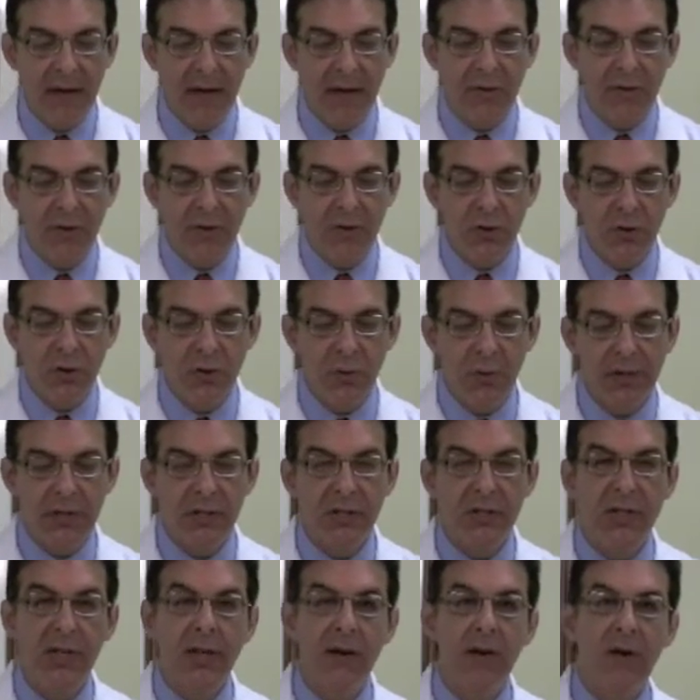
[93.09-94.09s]
other
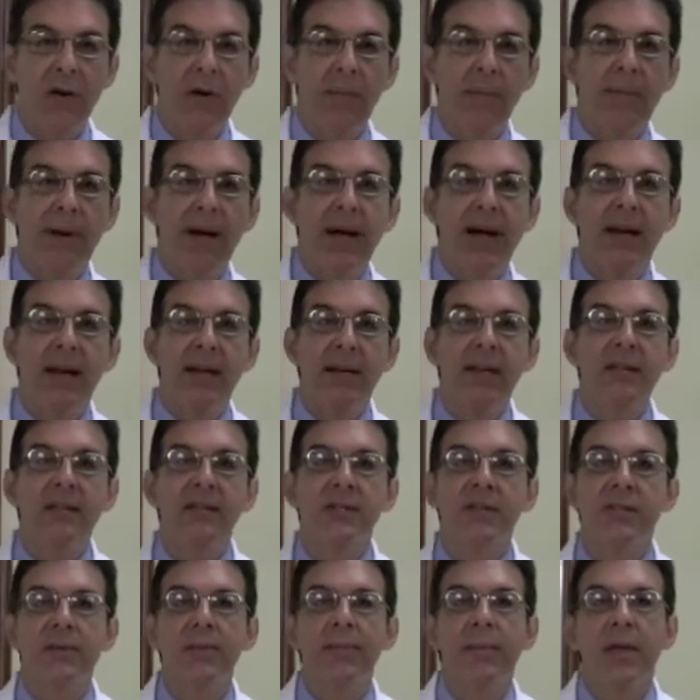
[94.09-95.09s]
joints in our
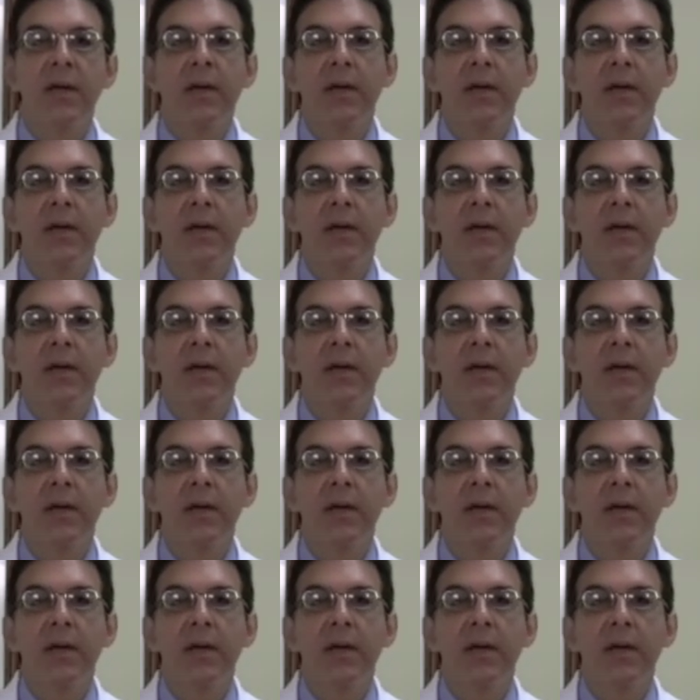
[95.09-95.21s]
bodies